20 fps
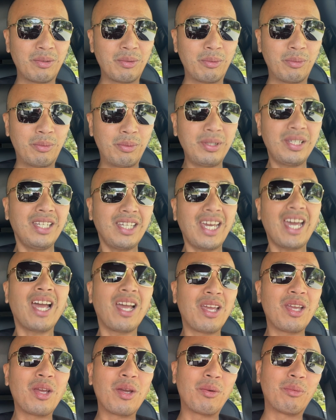we
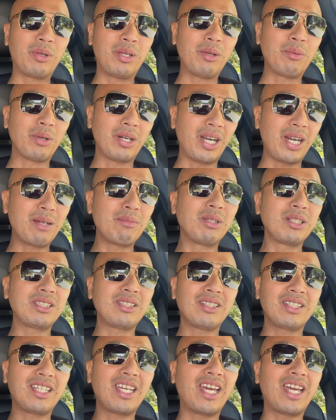were able
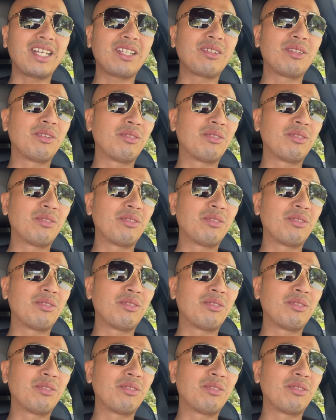to get